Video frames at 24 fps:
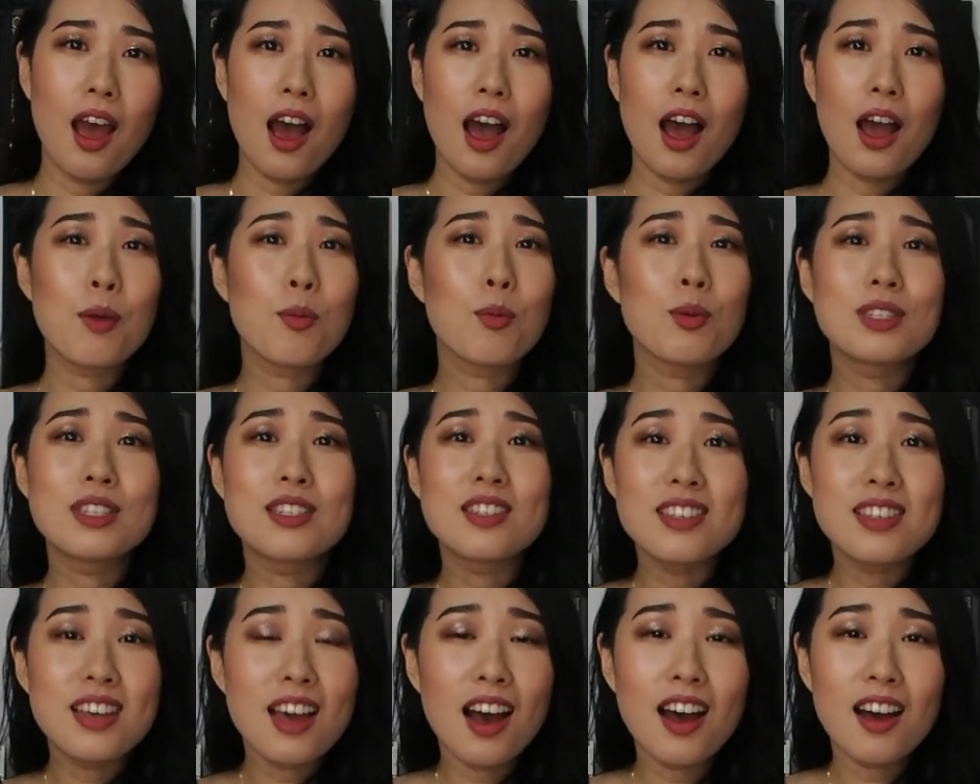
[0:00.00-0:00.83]
I
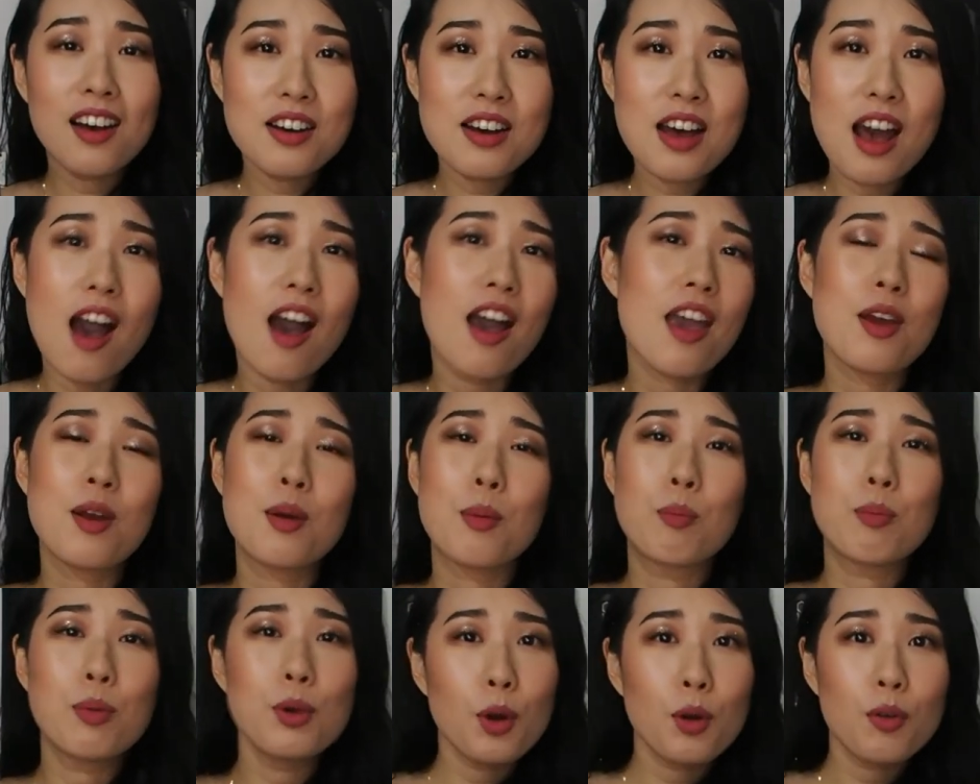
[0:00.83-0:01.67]
was young, I had
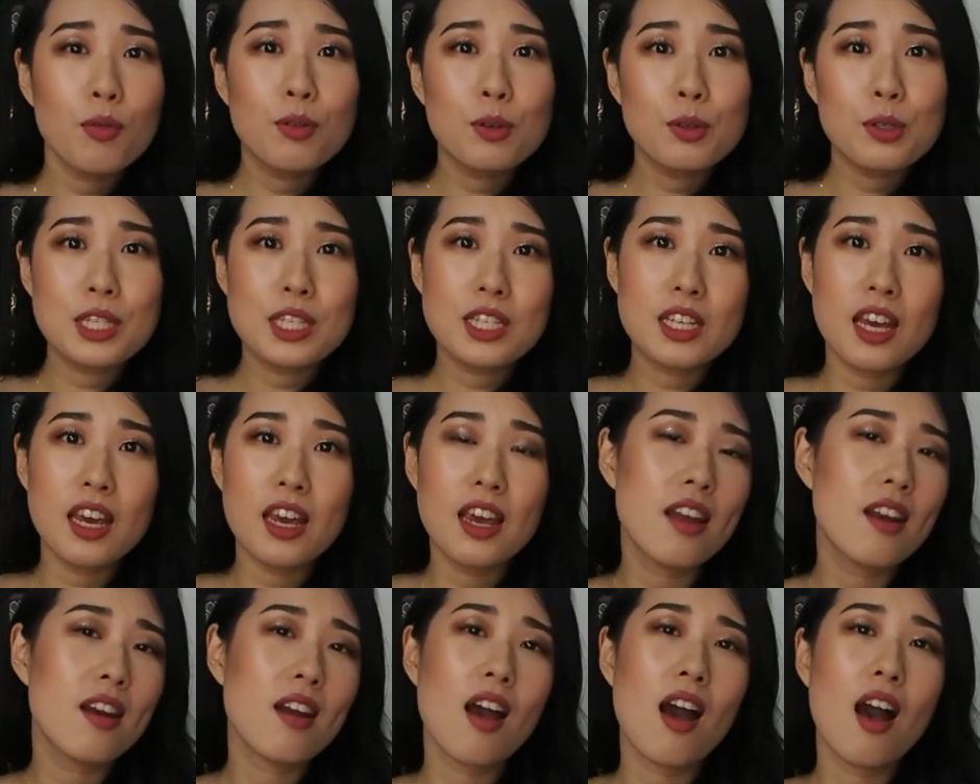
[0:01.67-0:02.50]
a beautiful
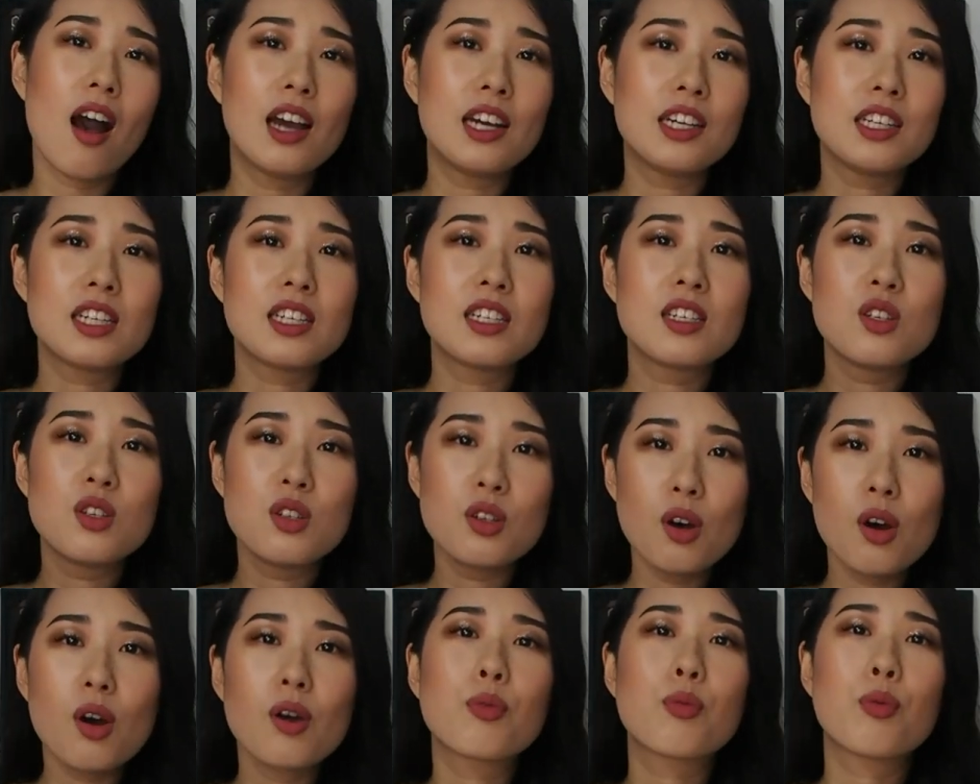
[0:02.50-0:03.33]
skin, I did
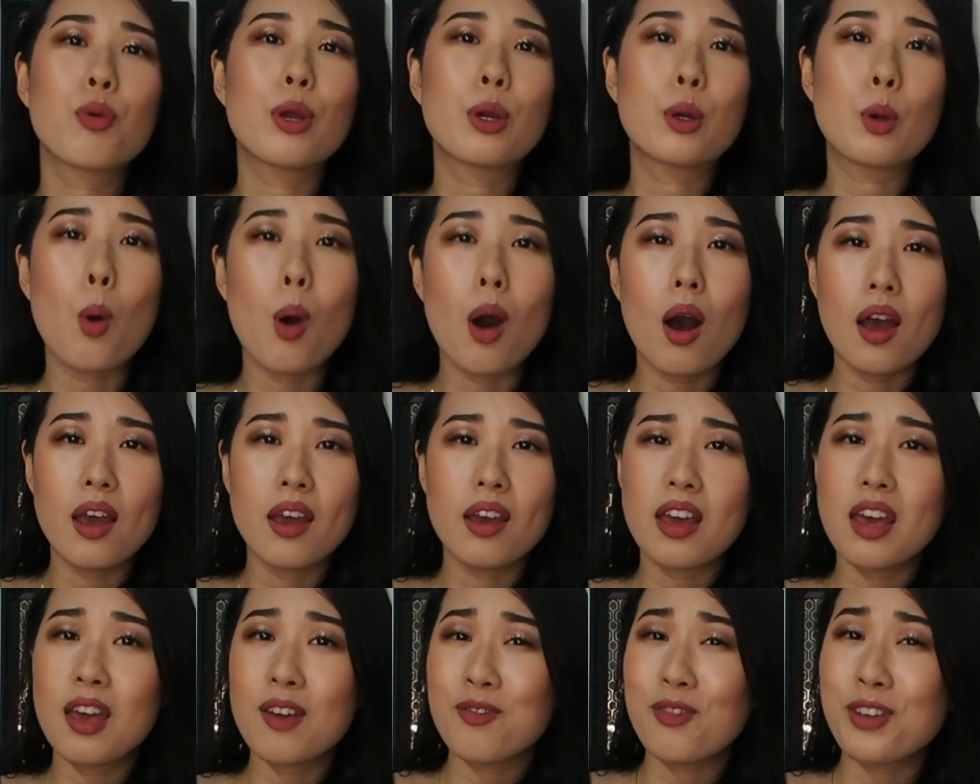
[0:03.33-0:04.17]
not
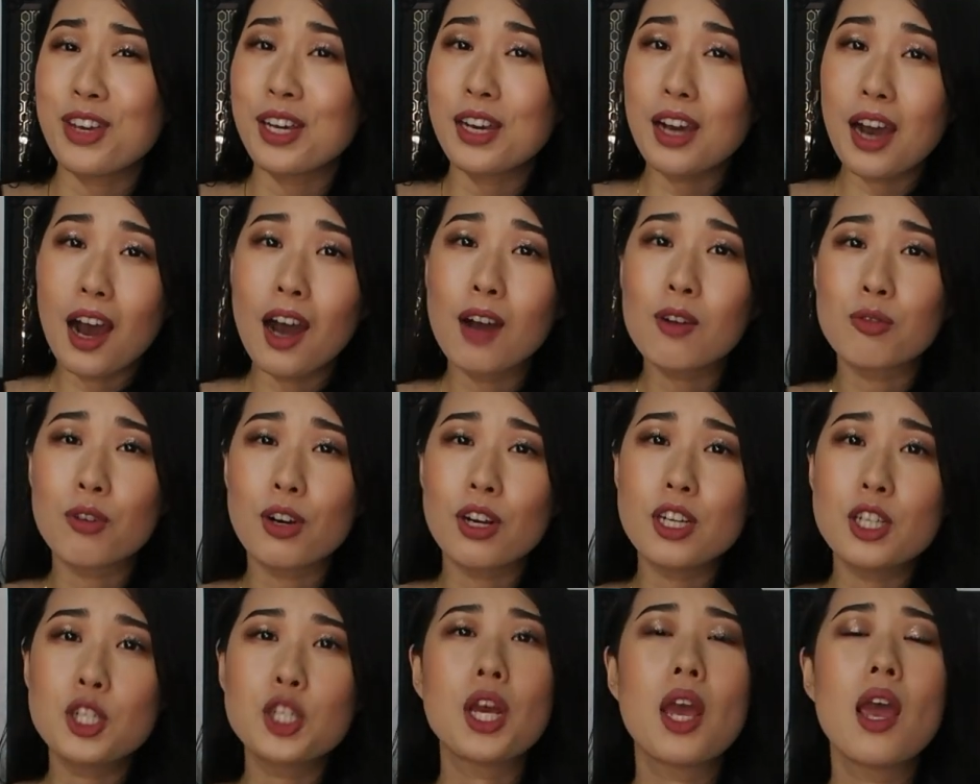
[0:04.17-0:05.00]
require heavy
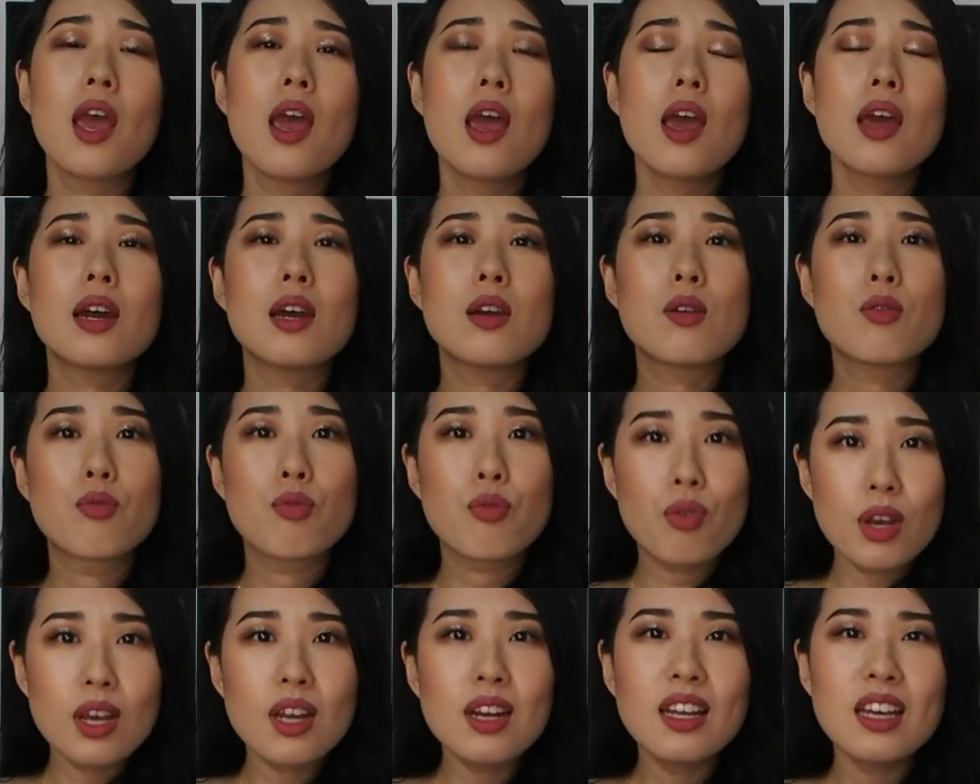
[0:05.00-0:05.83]
coverage, and I
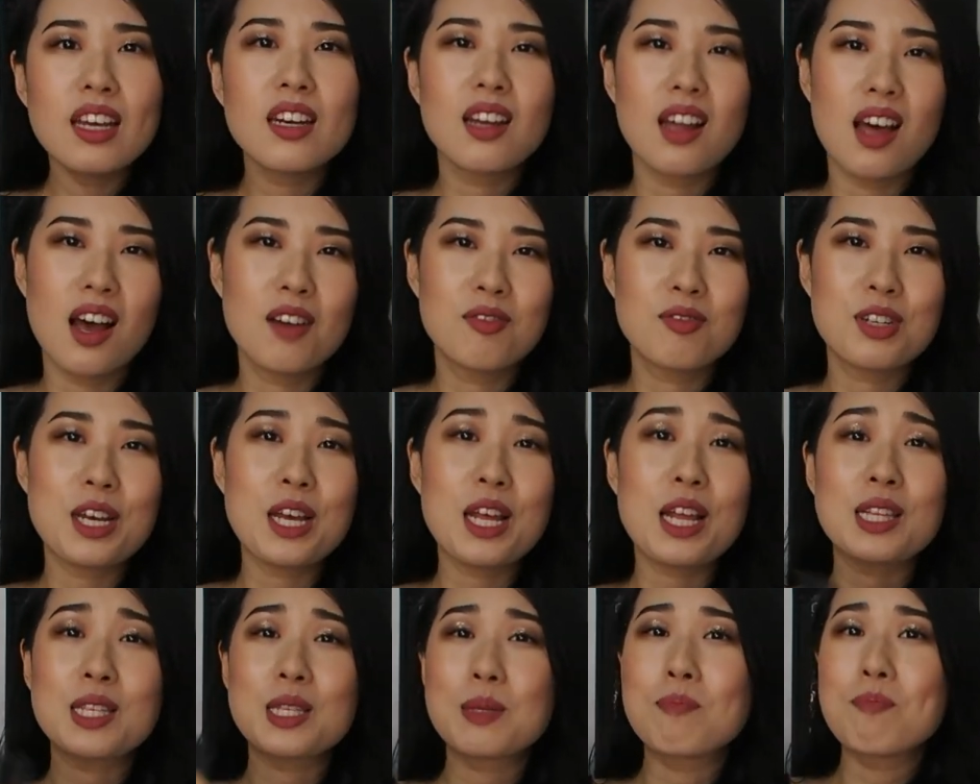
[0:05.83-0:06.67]
really loved
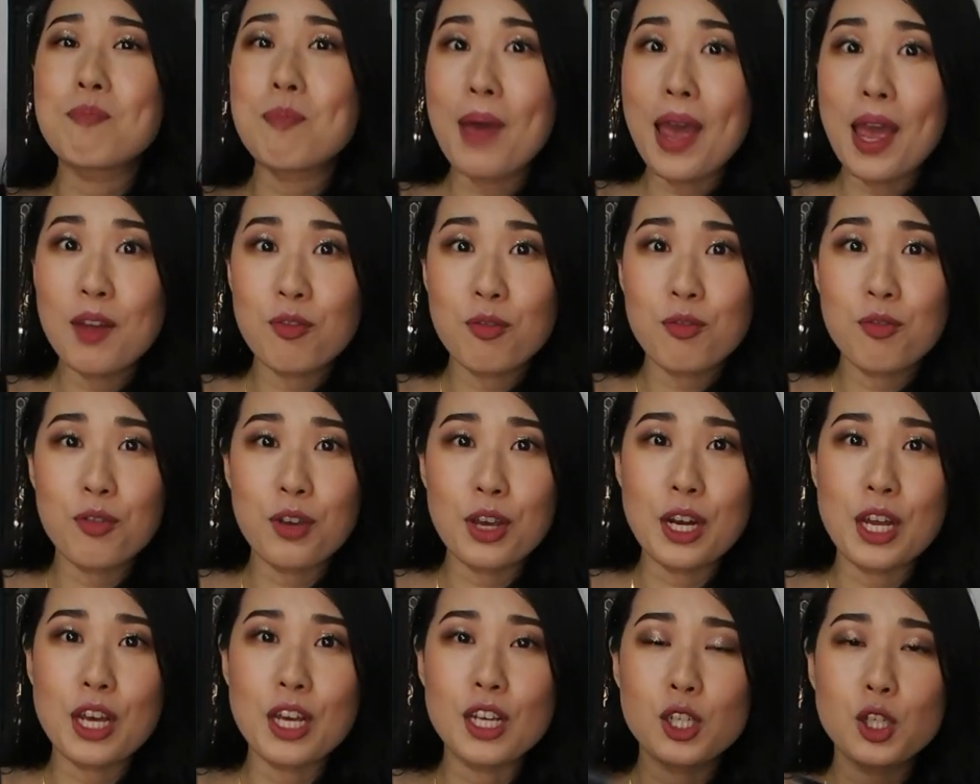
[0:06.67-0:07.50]
its matte
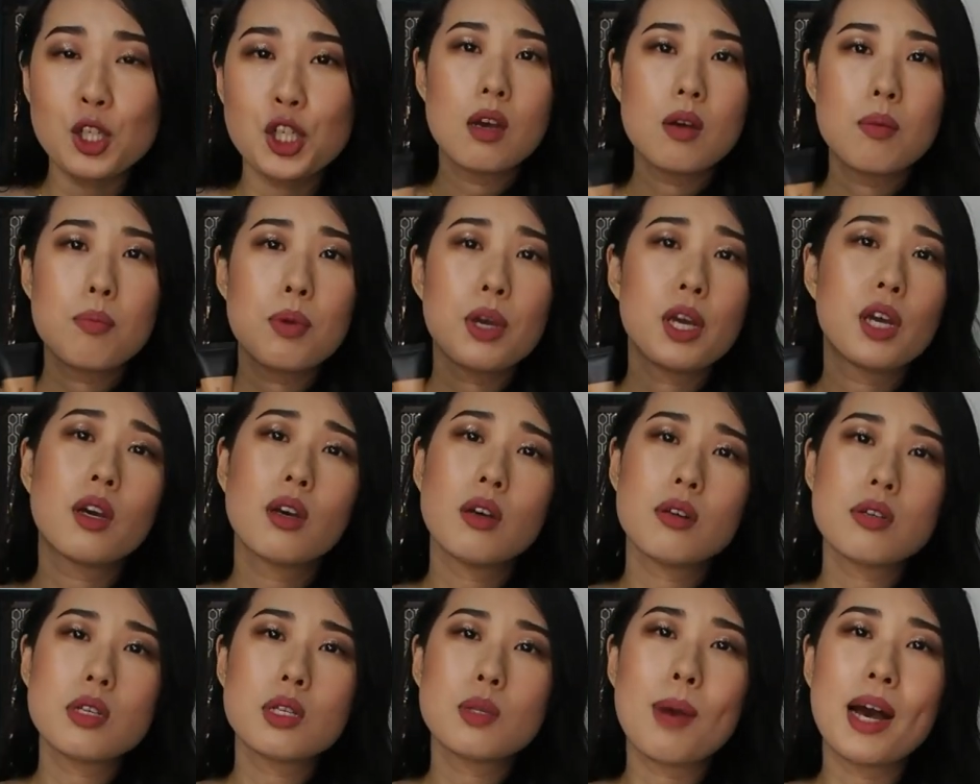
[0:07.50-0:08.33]
finish
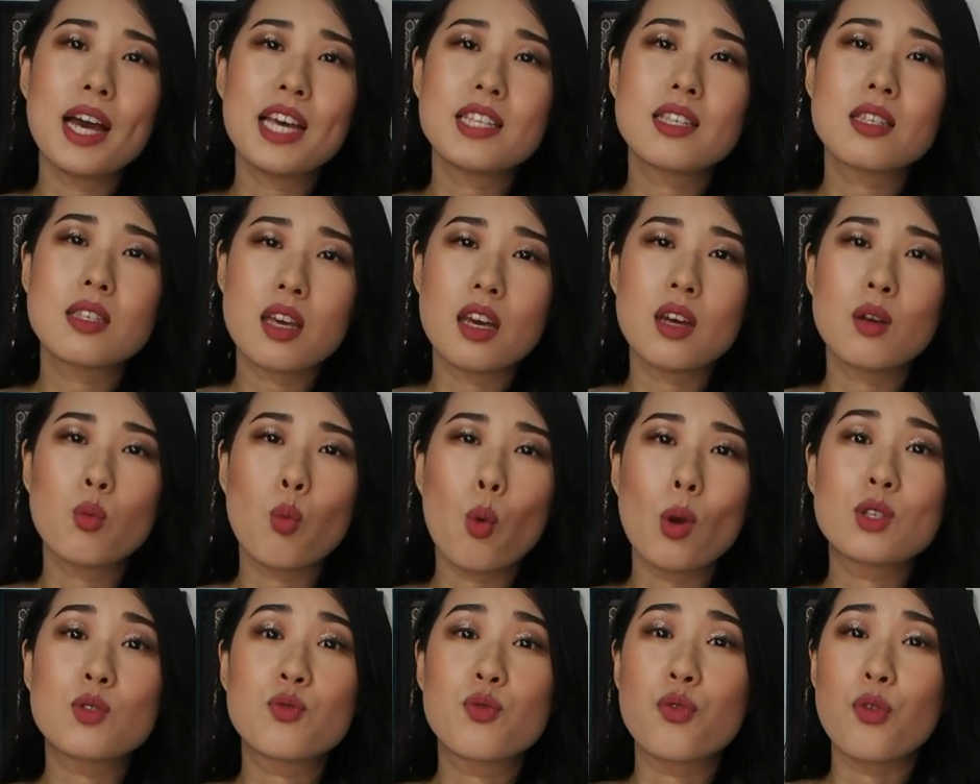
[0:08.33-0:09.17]
because my skin
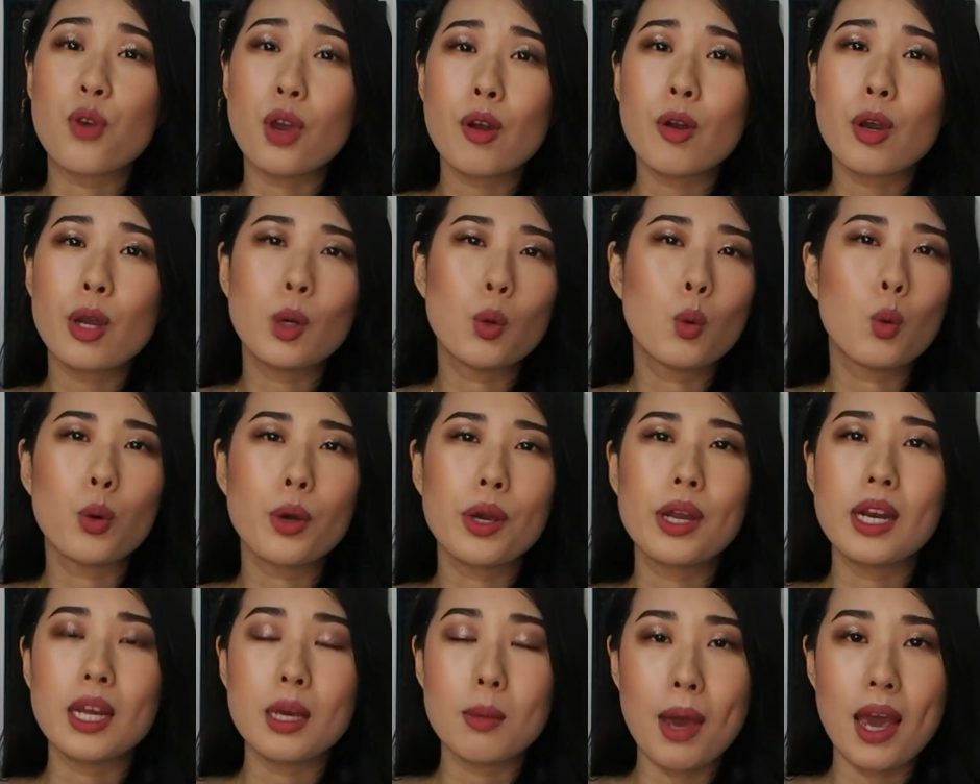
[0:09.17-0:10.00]
was very
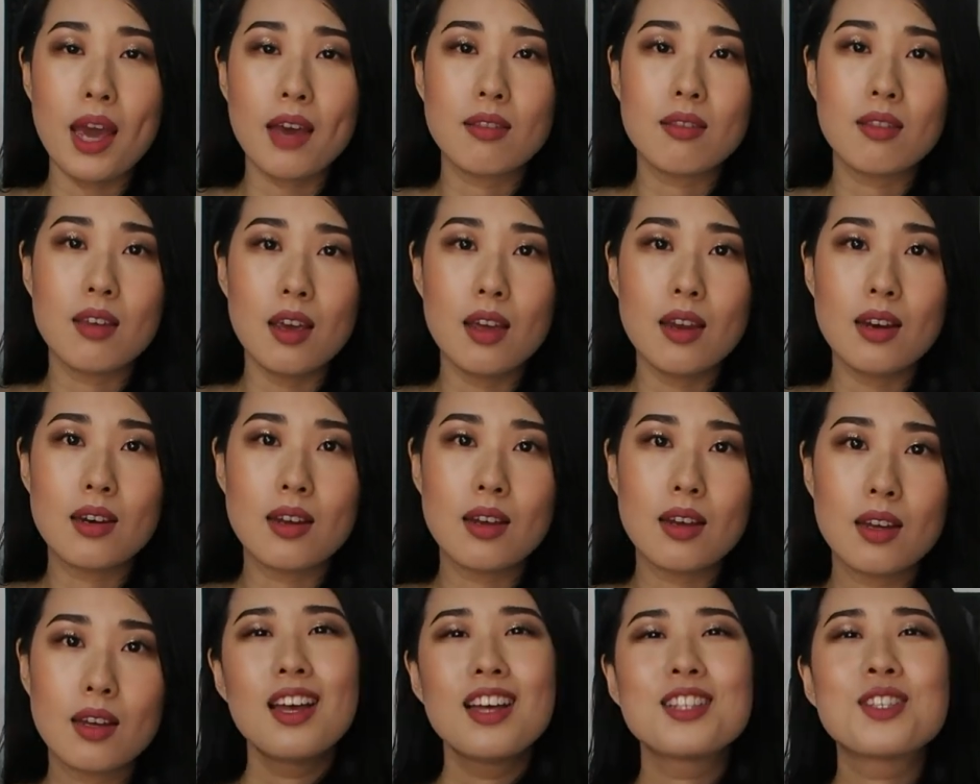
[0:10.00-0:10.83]
oily back then.